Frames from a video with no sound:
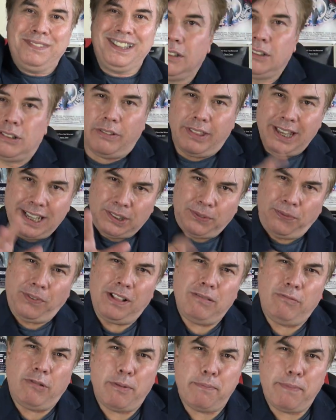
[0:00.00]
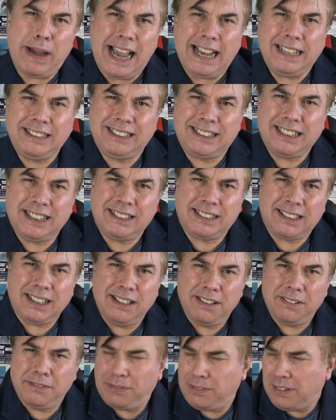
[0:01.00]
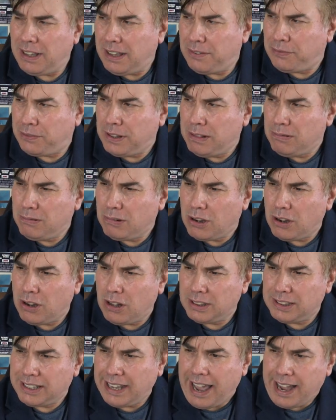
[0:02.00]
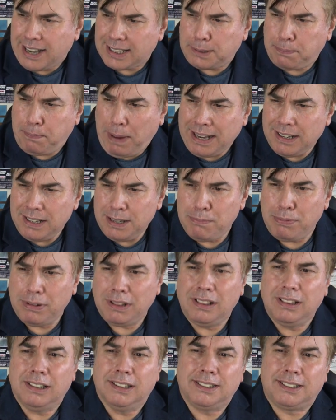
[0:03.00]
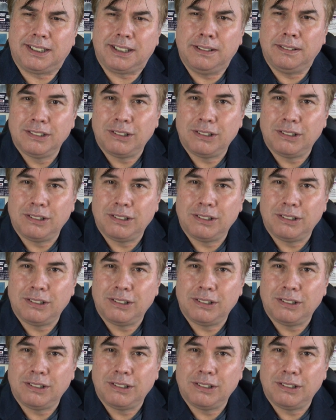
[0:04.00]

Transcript: So this film reminds us of a film called The Expendables.